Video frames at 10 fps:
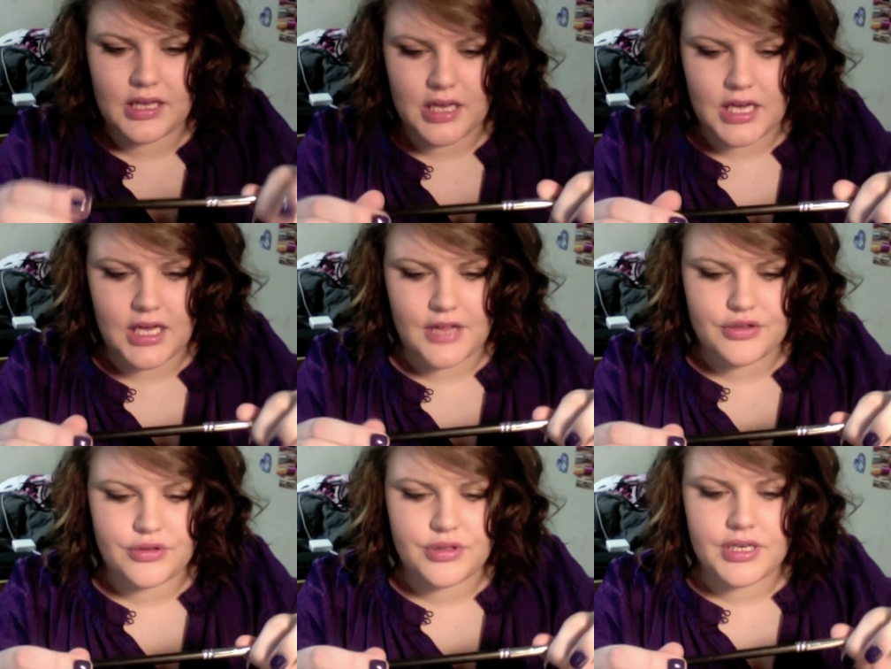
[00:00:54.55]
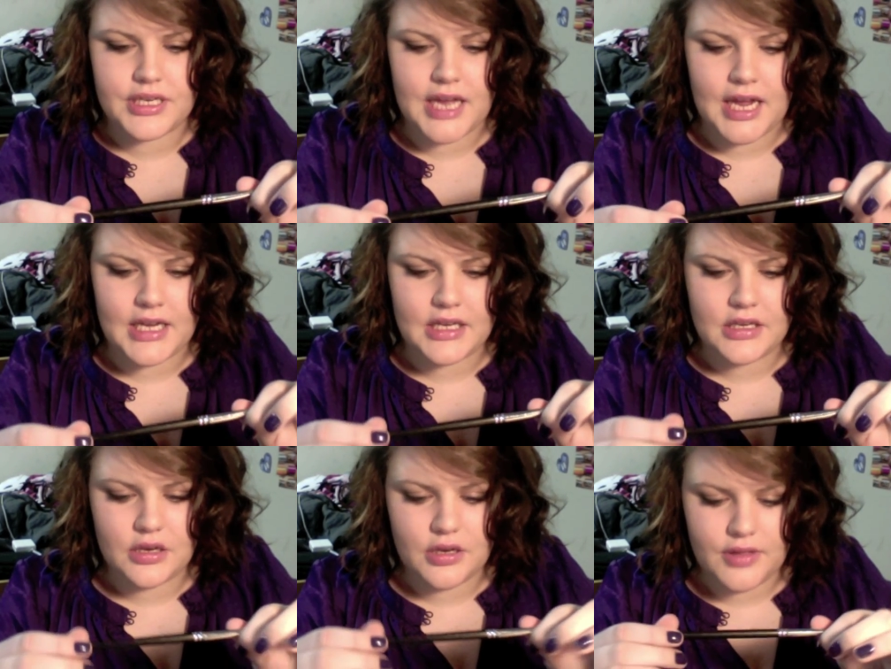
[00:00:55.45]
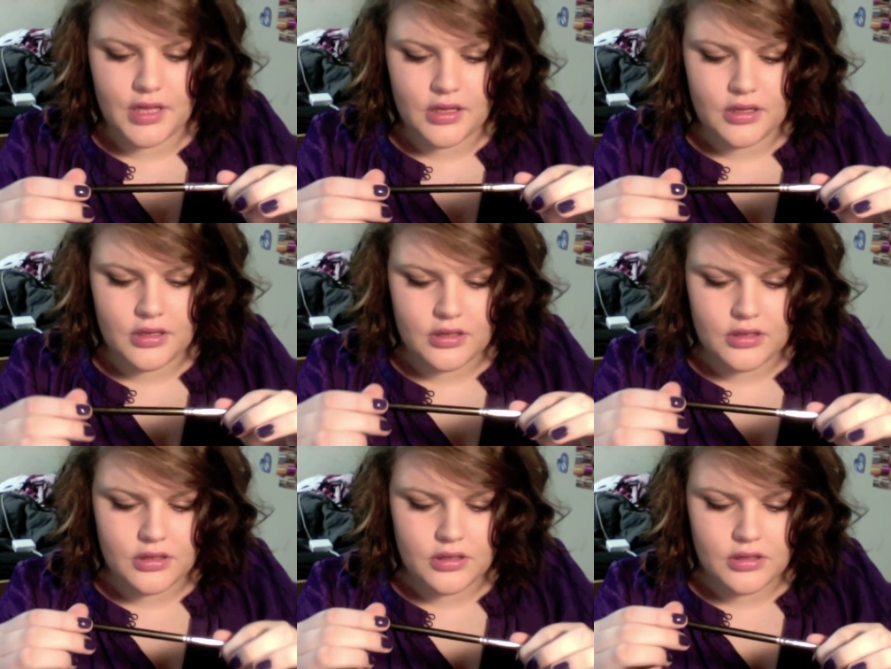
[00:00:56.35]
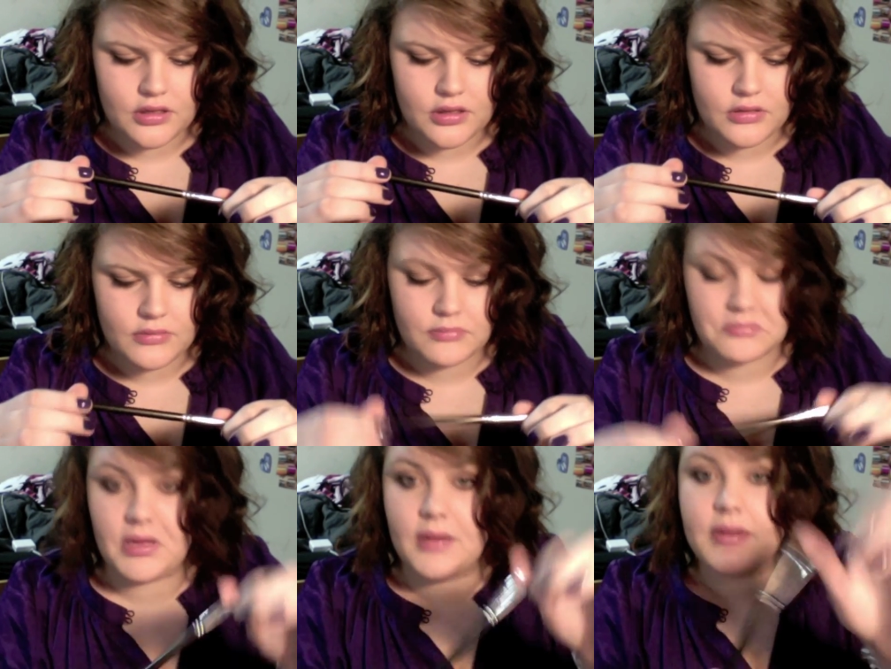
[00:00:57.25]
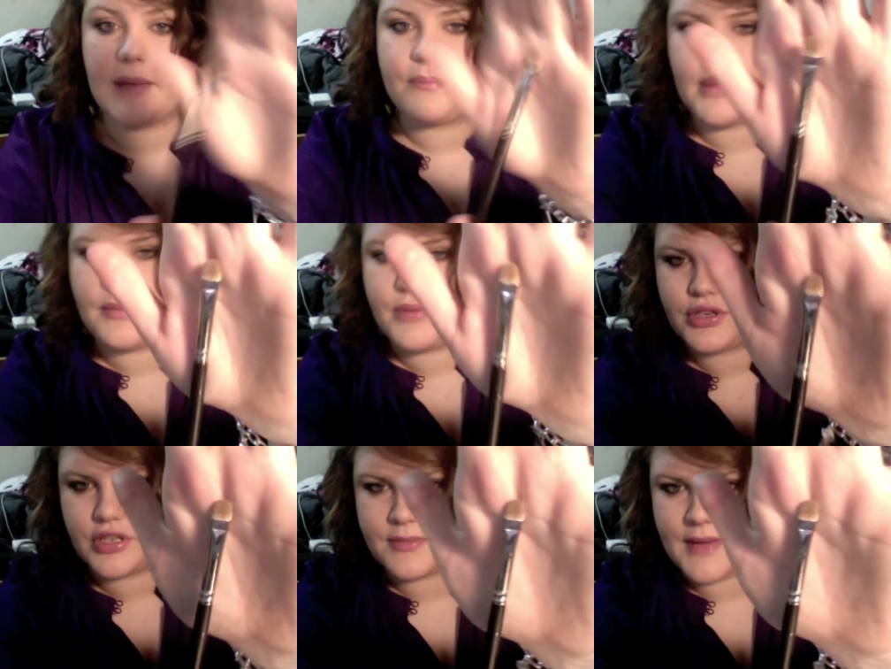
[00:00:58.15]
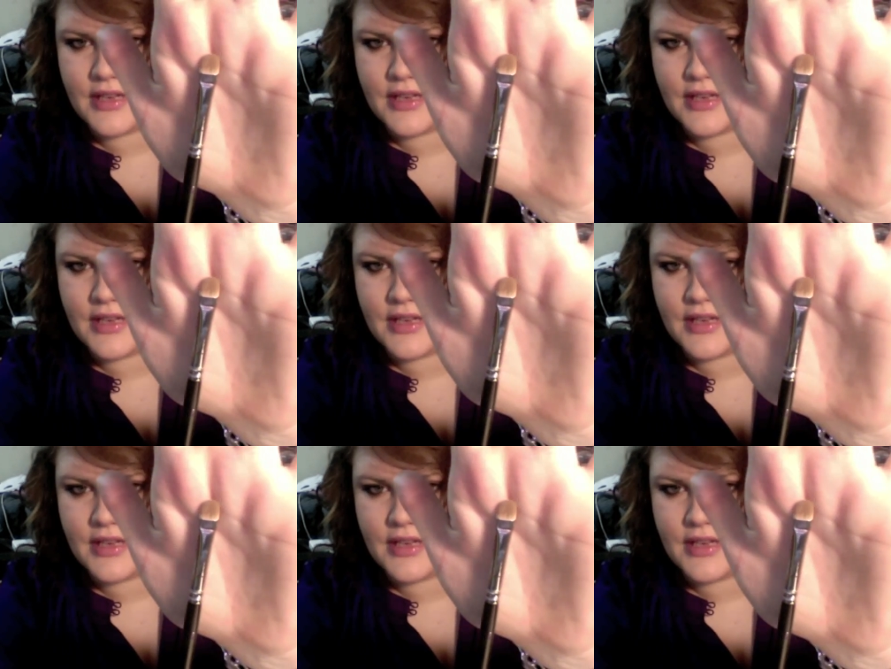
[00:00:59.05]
239, I think. Yep, I'm pretty sure it's MAC